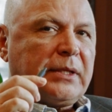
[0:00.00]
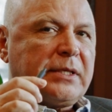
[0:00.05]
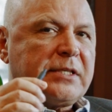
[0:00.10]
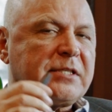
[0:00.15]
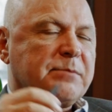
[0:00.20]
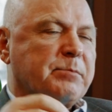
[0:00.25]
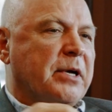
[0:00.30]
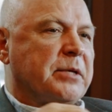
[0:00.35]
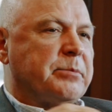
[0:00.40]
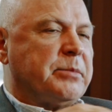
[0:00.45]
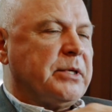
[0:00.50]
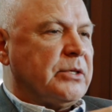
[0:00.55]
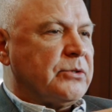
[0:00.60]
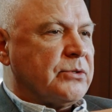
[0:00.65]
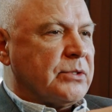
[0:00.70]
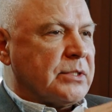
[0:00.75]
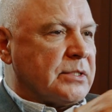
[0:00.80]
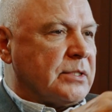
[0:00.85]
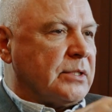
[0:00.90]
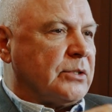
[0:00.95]
this might be
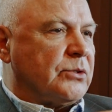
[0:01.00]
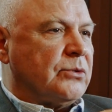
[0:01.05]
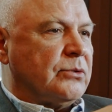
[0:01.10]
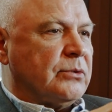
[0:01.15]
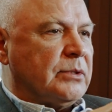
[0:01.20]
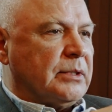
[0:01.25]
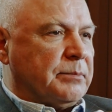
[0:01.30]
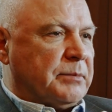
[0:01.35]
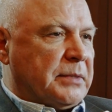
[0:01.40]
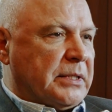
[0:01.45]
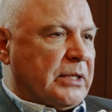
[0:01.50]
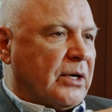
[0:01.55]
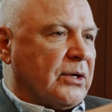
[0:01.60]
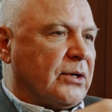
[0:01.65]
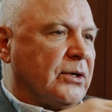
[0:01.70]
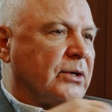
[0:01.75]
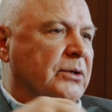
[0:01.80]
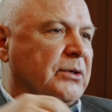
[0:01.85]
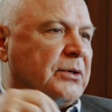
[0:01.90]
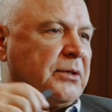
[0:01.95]
interesting to
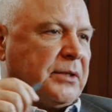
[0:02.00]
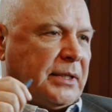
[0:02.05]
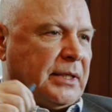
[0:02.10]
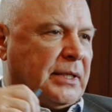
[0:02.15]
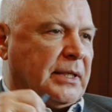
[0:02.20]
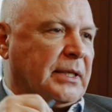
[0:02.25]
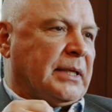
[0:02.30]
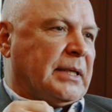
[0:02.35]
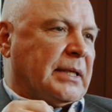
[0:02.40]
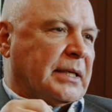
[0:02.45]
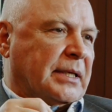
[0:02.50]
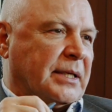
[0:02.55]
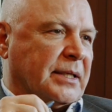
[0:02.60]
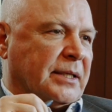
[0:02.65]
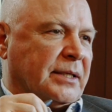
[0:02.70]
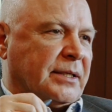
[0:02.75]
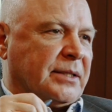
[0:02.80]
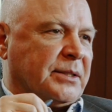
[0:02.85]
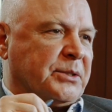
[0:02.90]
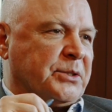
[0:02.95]
younger
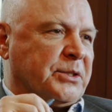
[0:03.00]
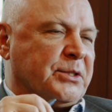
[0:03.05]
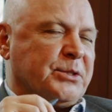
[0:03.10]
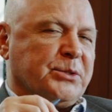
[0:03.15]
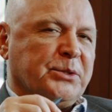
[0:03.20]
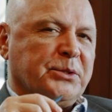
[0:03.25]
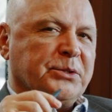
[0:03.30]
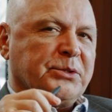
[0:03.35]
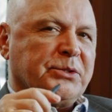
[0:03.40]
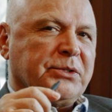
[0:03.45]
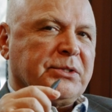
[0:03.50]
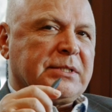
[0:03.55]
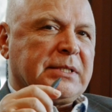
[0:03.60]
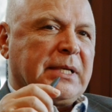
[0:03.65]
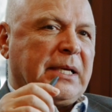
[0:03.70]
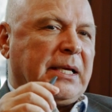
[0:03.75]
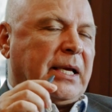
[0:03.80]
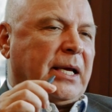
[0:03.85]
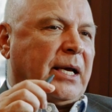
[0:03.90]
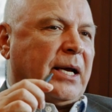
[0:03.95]
researchers.
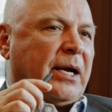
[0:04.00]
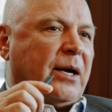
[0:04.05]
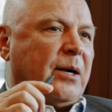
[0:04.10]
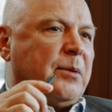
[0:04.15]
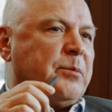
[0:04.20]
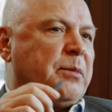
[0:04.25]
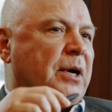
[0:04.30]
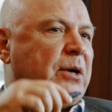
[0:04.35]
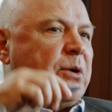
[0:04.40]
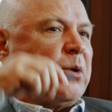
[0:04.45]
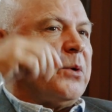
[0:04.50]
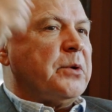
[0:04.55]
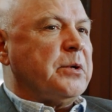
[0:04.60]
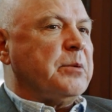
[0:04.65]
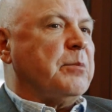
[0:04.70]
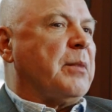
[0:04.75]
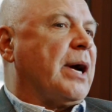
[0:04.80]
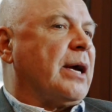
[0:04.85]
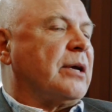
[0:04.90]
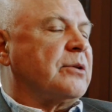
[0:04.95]
I'm not
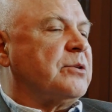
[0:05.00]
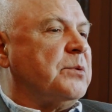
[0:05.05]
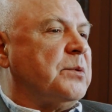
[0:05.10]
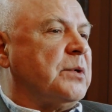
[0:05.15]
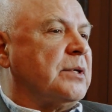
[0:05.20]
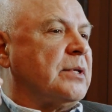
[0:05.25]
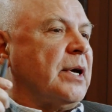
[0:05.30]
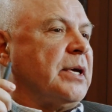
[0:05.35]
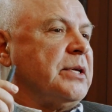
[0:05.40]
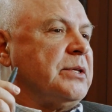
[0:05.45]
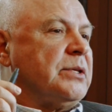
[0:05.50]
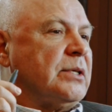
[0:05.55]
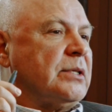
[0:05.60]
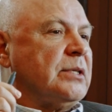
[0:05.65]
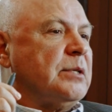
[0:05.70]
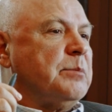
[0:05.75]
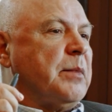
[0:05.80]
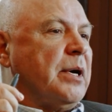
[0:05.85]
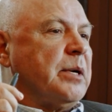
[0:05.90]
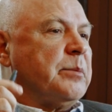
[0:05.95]
going back to what I
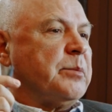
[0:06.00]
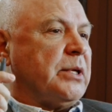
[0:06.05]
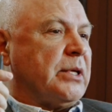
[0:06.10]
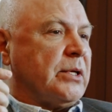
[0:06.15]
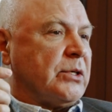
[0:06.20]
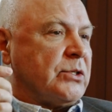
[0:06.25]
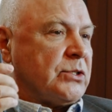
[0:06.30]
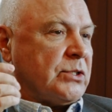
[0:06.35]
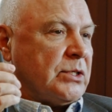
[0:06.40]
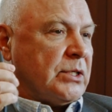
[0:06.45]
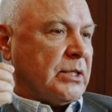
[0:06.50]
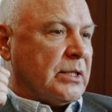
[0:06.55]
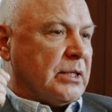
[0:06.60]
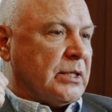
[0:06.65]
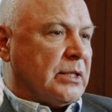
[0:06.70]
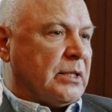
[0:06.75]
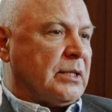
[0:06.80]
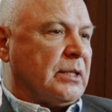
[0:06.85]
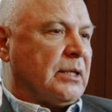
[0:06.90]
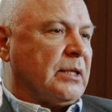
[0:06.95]
did in my
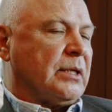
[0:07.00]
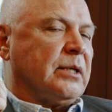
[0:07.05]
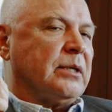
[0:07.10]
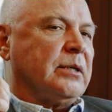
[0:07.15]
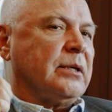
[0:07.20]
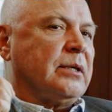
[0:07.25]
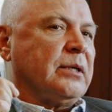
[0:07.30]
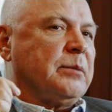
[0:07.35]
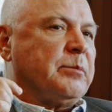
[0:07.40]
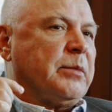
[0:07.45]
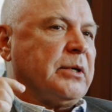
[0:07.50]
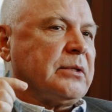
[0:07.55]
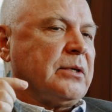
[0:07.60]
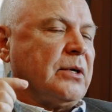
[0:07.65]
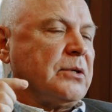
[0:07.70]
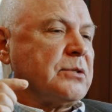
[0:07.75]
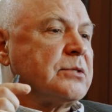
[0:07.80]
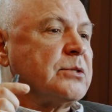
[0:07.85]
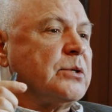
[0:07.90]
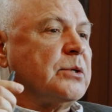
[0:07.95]
PhD, but
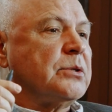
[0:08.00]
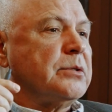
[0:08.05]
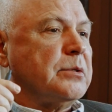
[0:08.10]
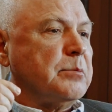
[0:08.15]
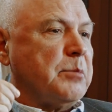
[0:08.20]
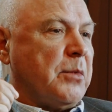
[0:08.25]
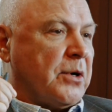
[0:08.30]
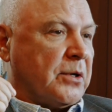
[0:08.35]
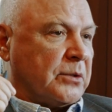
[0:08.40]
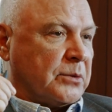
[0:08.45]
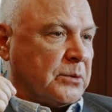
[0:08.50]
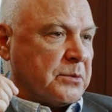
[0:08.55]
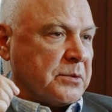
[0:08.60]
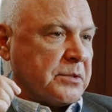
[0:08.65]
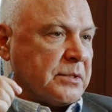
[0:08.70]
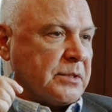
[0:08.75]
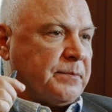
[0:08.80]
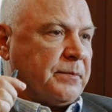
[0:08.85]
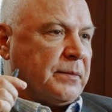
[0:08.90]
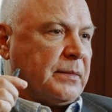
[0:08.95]
on certain
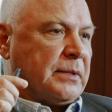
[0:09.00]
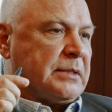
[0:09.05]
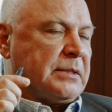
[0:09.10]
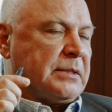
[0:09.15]
models.